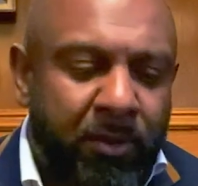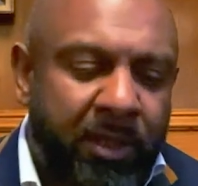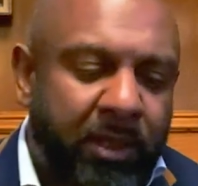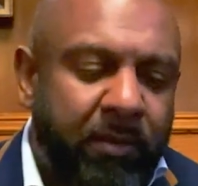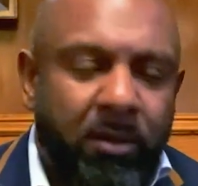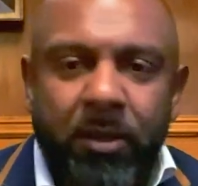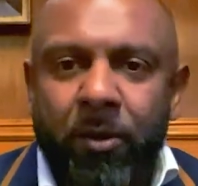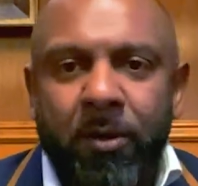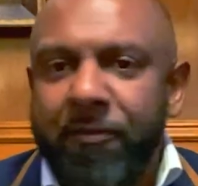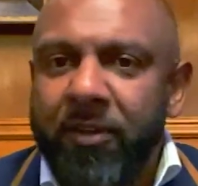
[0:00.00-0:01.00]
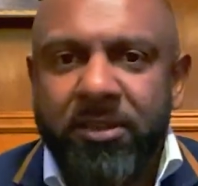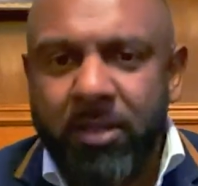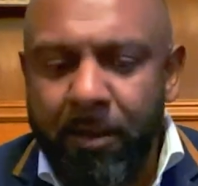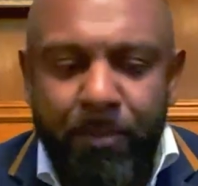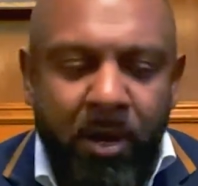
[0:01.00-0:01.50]
on there. You've got your
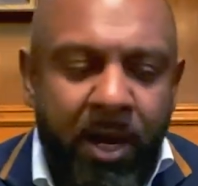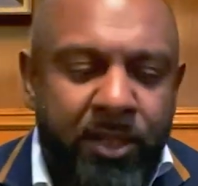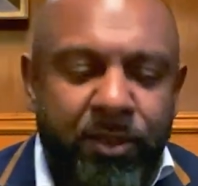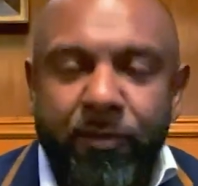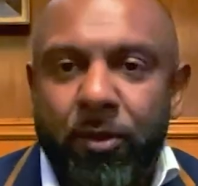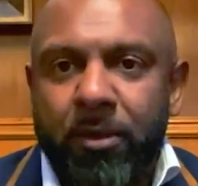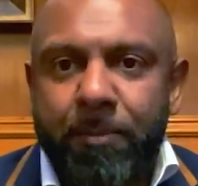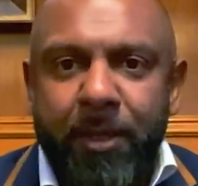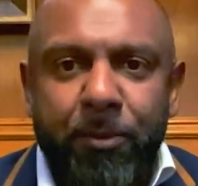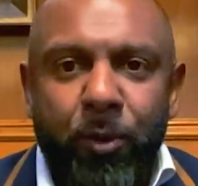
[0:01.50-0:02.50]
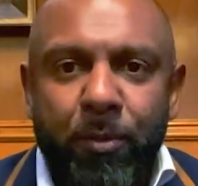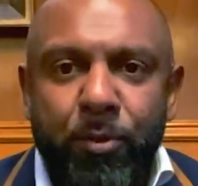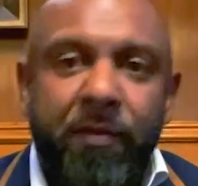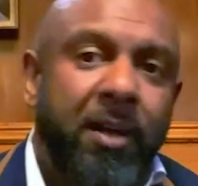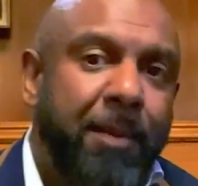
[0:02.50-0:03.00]
first-time buyers, you've got the people who are
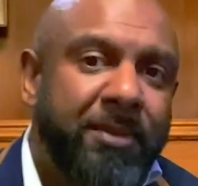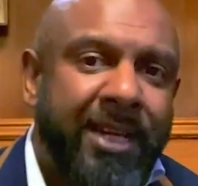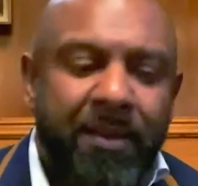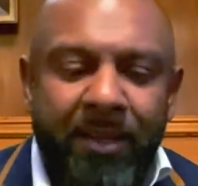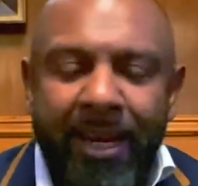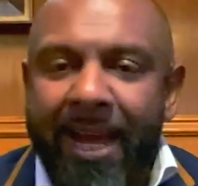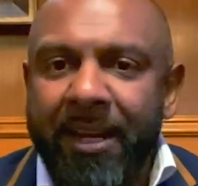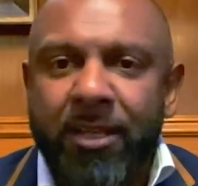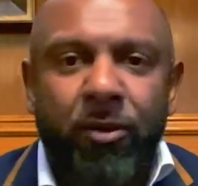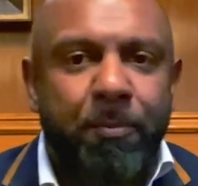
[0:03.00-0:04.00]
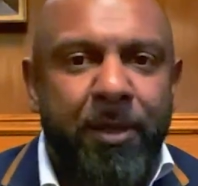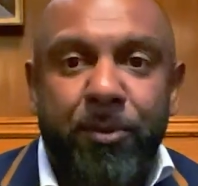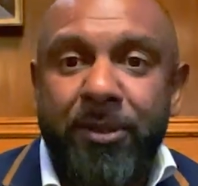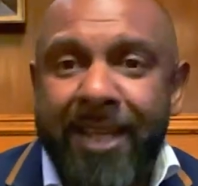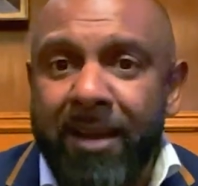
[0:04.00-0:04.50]
moving up and down the ladder, you've got
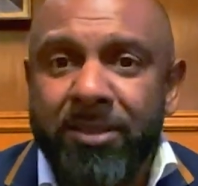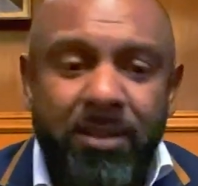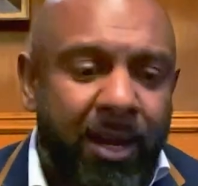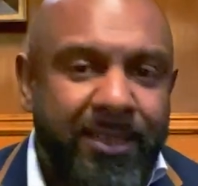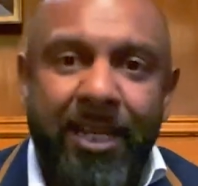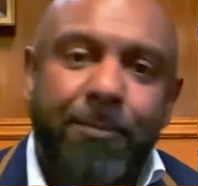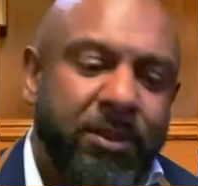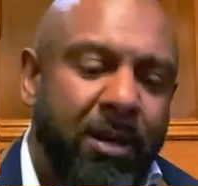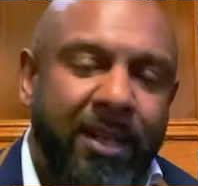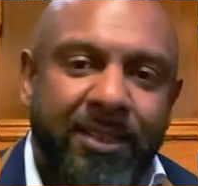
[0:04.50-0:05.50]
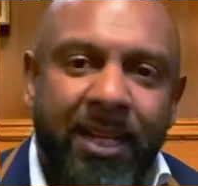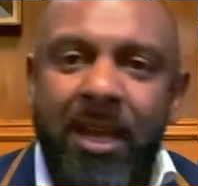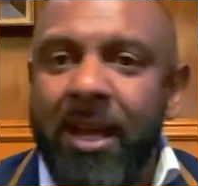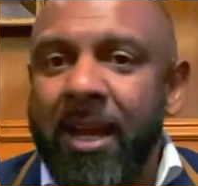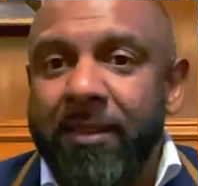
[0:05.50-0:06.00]
people who are downsizing, upsizing,
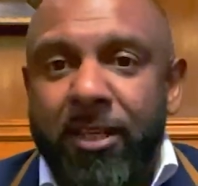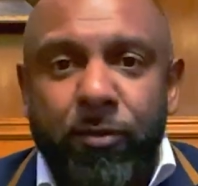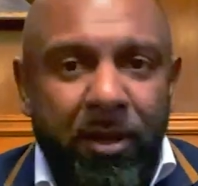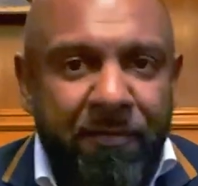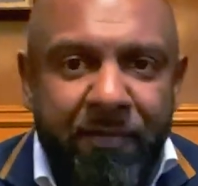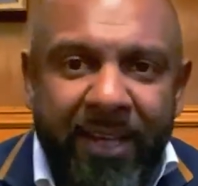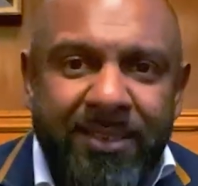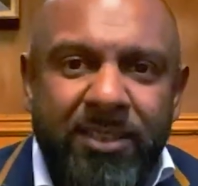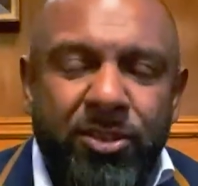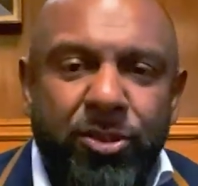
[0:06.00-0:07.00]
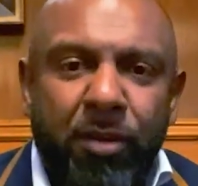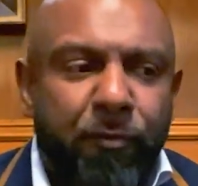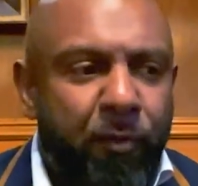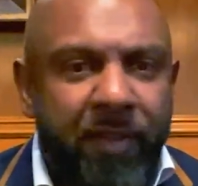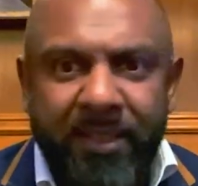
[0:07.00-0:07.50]
then you've got investors and so
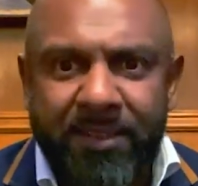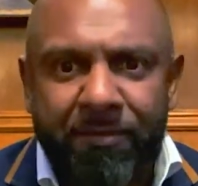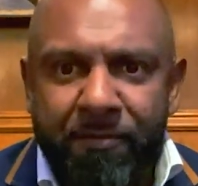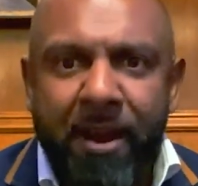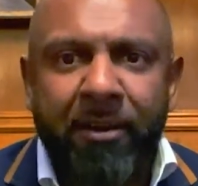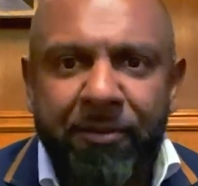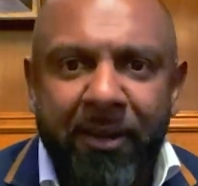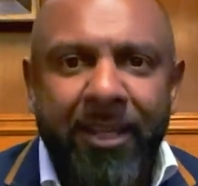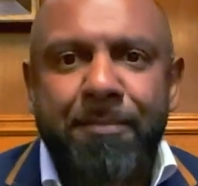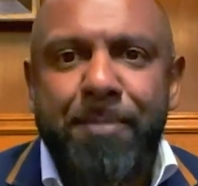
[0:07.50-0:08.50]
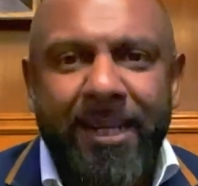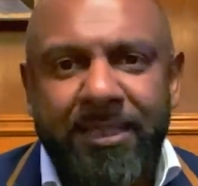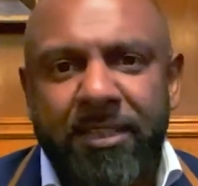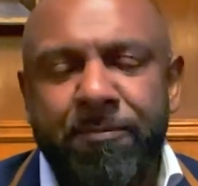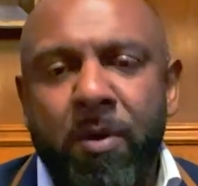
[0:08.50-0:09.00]
forth. It's a very, very
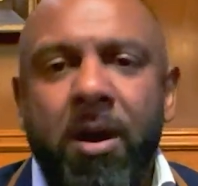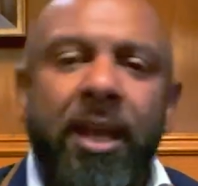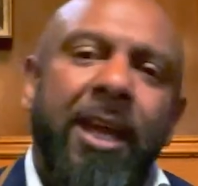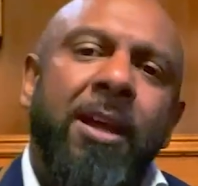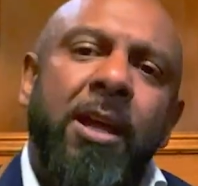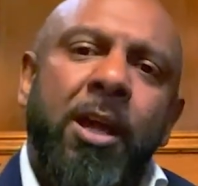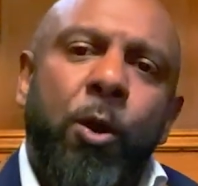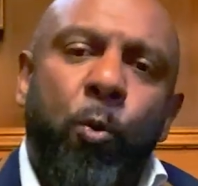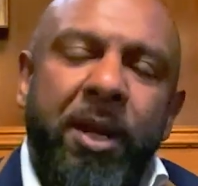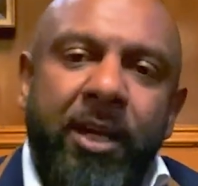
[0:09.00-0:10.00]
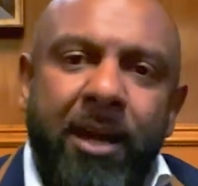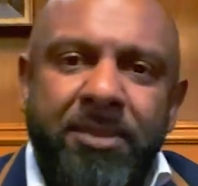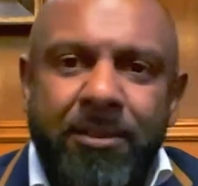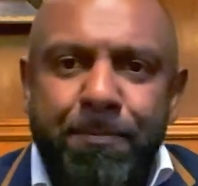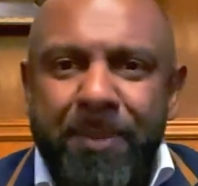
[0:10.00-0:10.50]
competitive market. When it
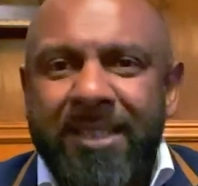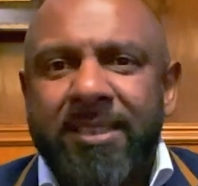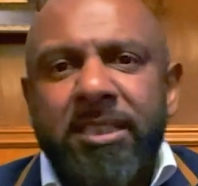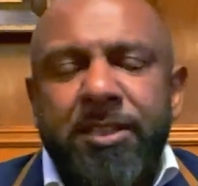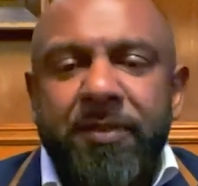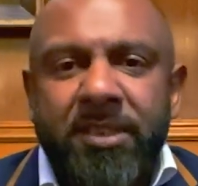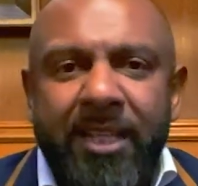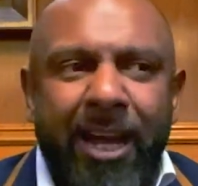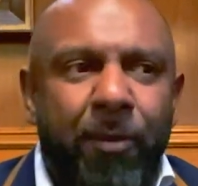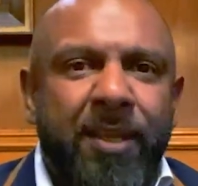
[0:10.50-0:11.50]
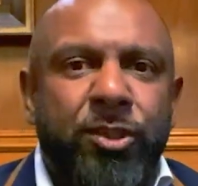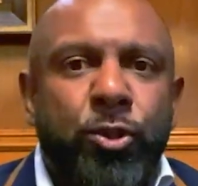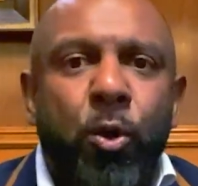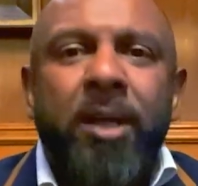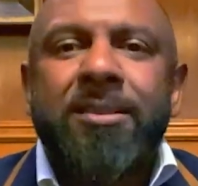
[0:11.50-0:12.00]
comes to businesses for sale, there's
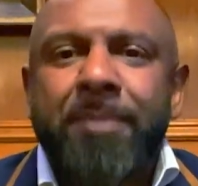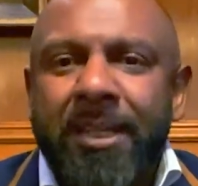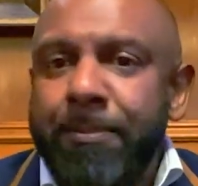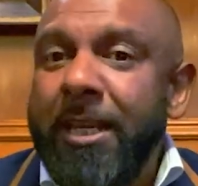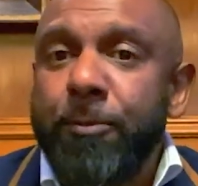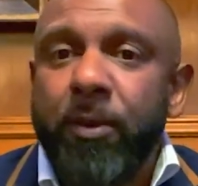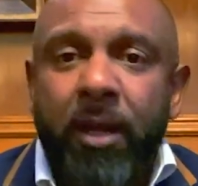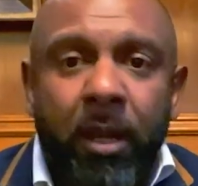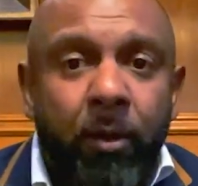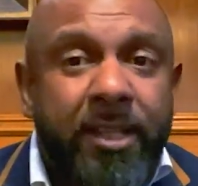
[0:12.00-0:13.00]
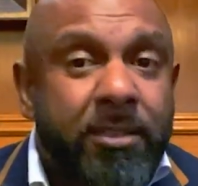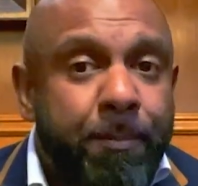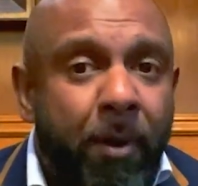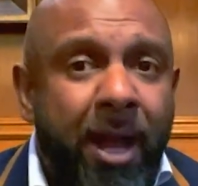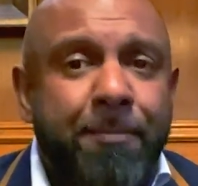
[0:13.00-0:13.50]
not as many people that are looking to
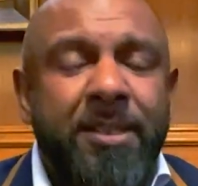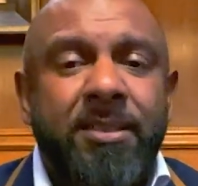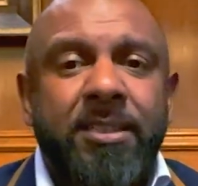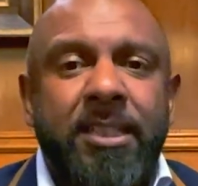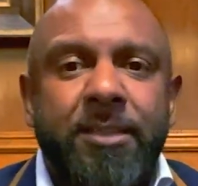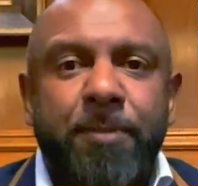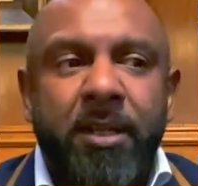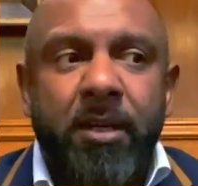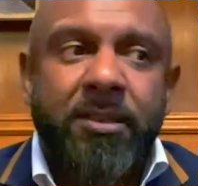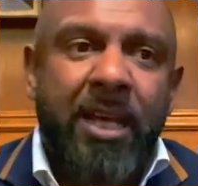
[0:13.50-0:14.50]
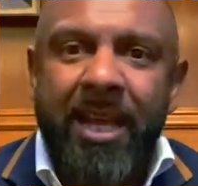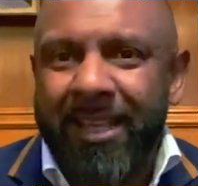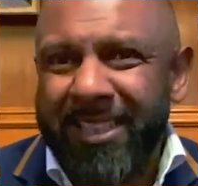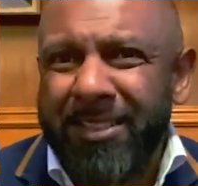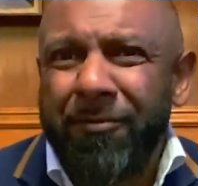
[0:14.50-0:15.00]
buy businesses because
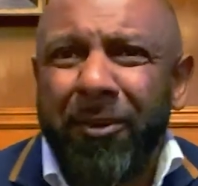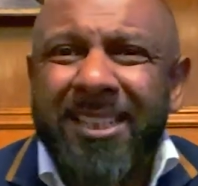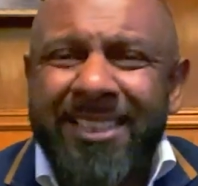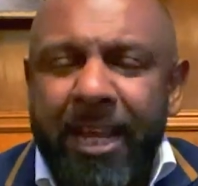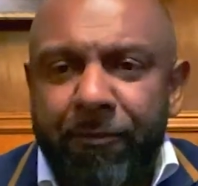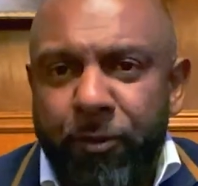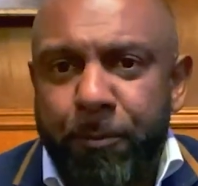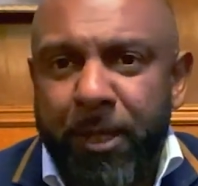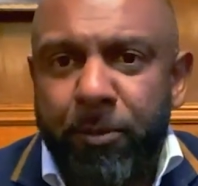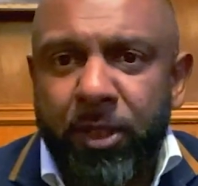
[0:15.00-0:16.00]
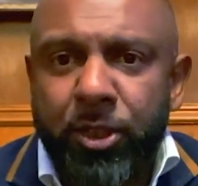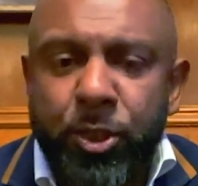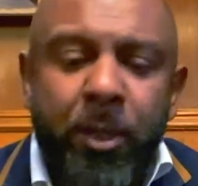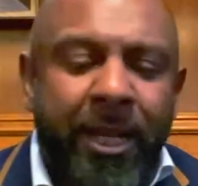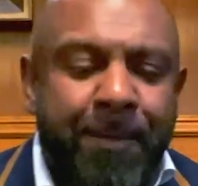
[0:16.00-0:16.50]
there's a very select few people that are
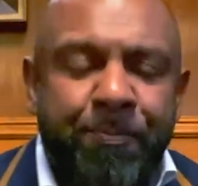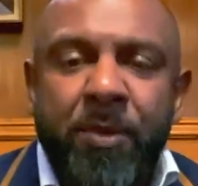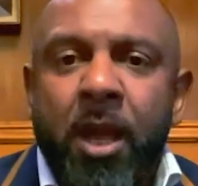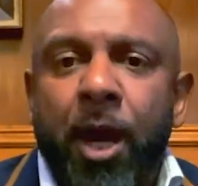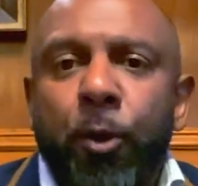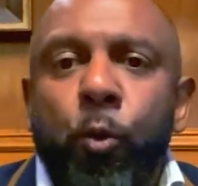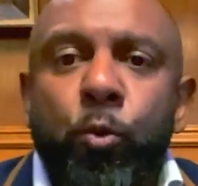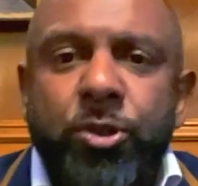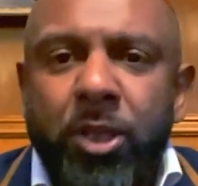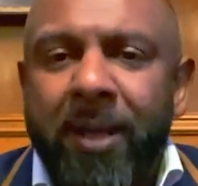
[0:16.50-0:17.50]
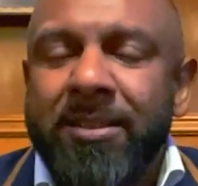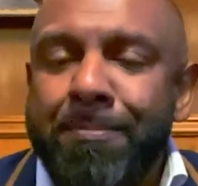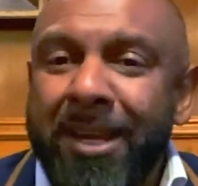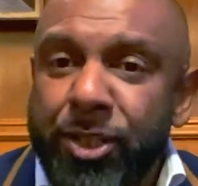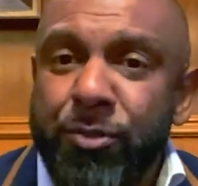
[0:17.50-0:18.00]
doing it. And also, as I
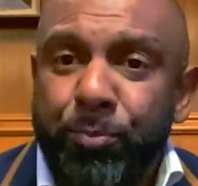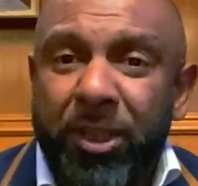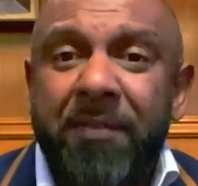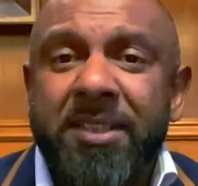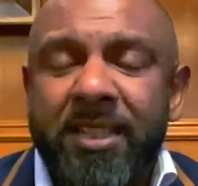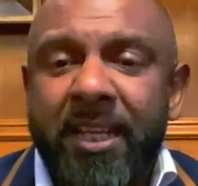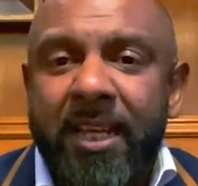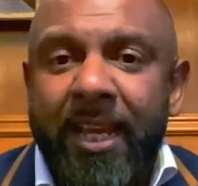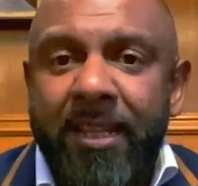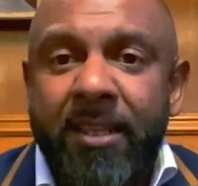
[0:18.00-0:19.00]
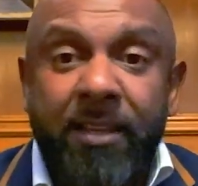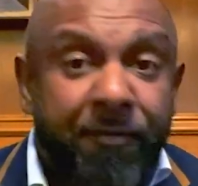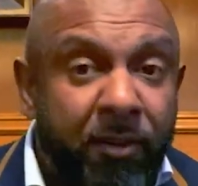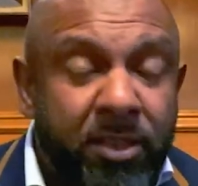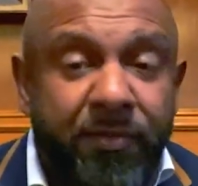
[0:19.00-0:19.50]
mentioned previously in the
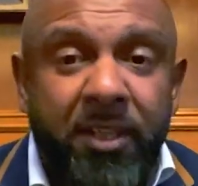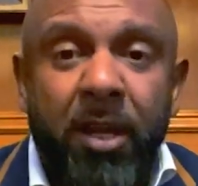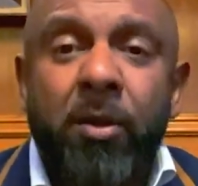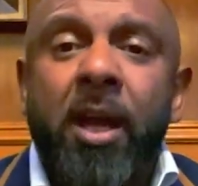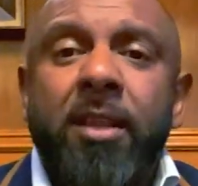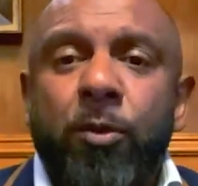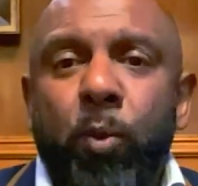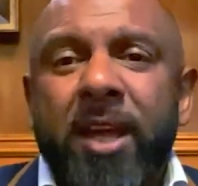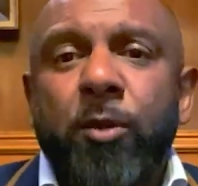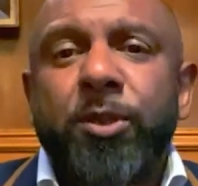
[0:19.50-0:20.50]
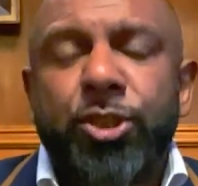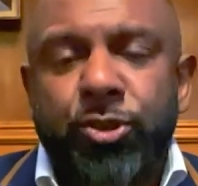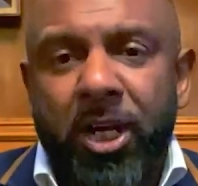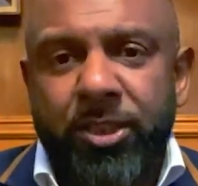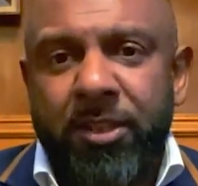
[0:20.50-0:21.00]
first video, the way that we
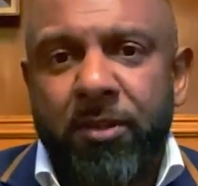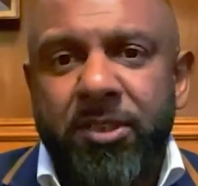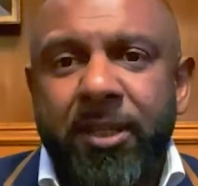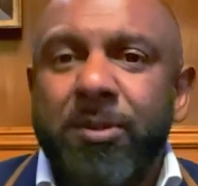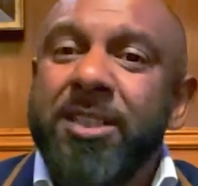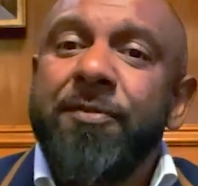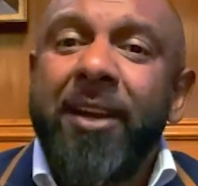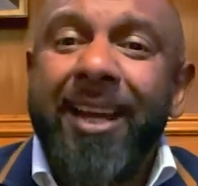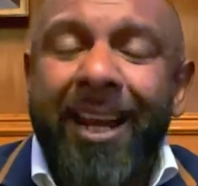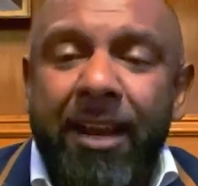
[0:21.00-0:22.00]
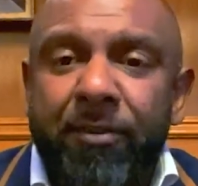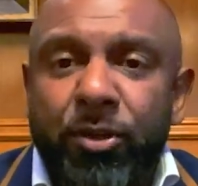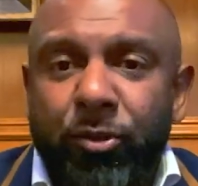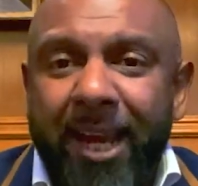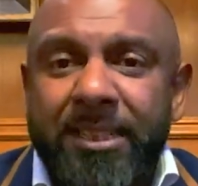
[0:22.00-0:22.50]
structure those deals is very clever and
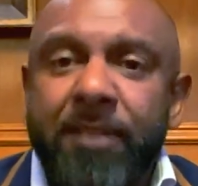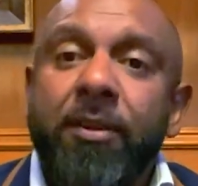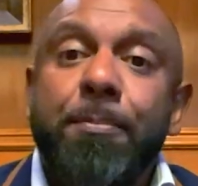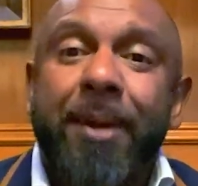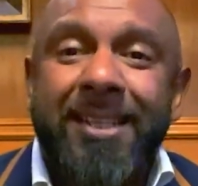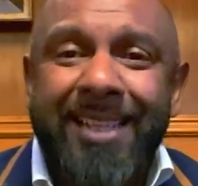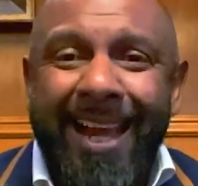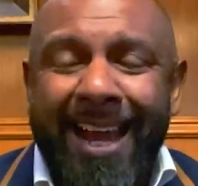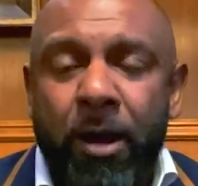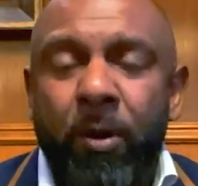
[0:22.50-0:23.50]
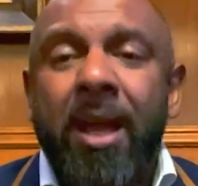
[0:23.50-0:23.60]
creative compared to how